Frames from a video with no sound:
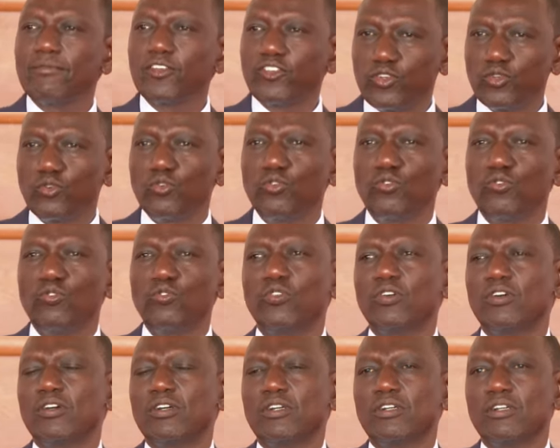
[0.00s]

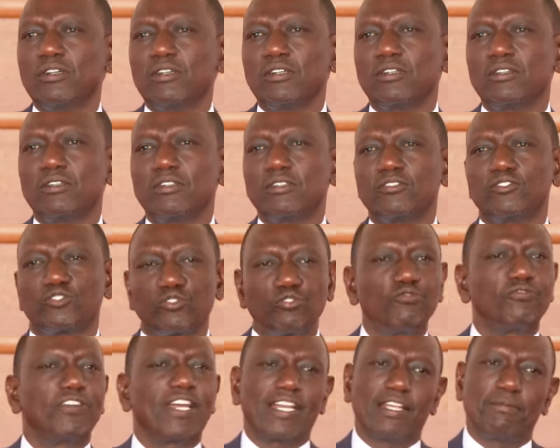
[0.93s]
do two
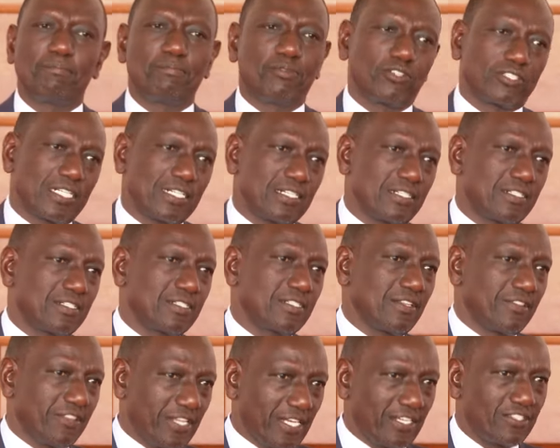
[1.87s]
very important
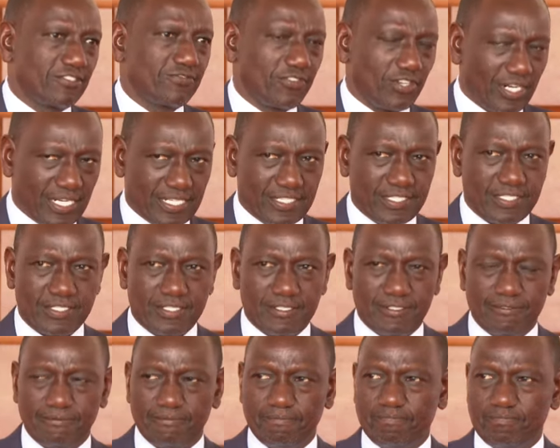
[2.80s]
things for us.
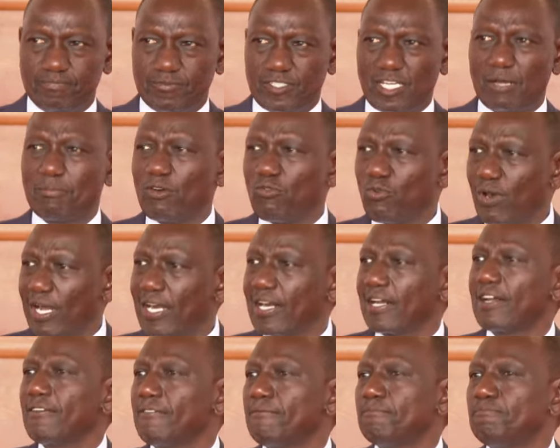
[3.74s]
Number
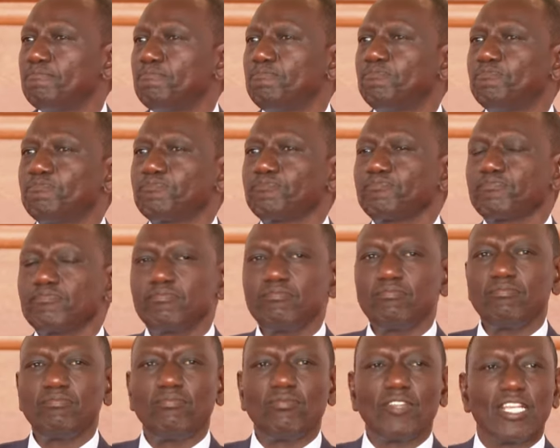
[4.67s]
one
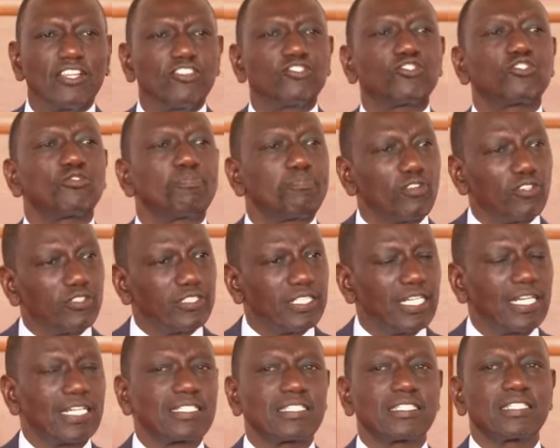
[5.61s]
is to
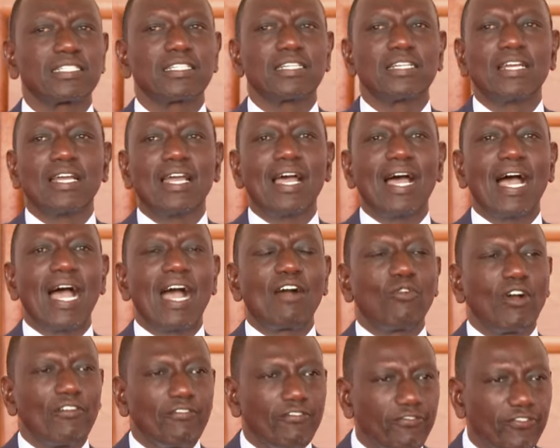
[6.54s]
protect
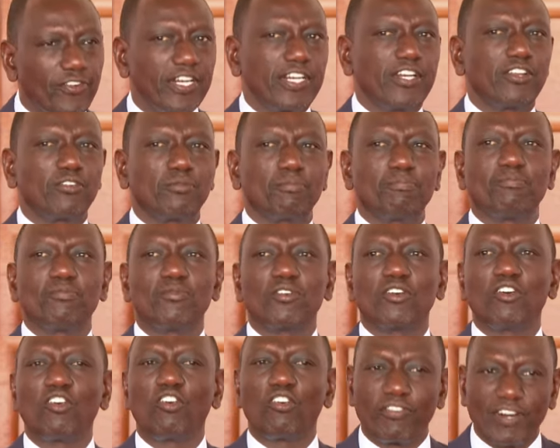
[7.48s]
our freedom
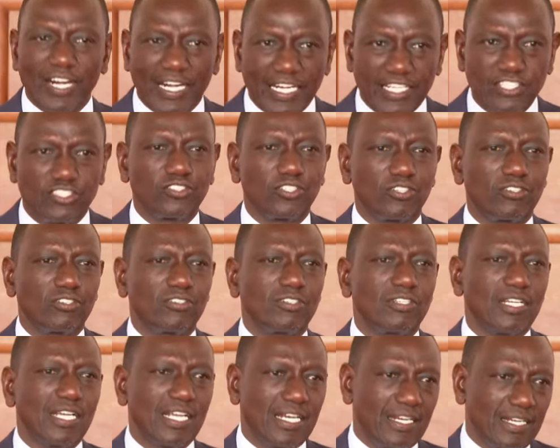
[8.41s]
of religion
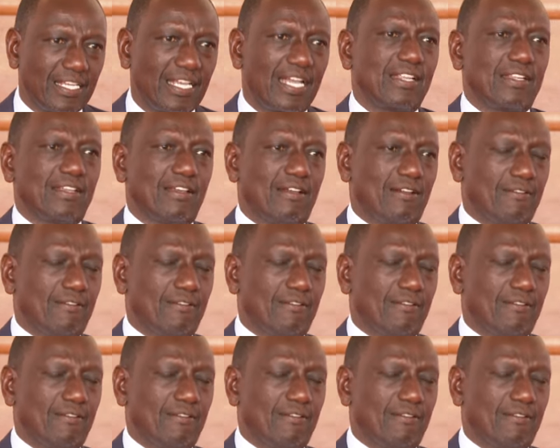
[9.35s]
in Kenya,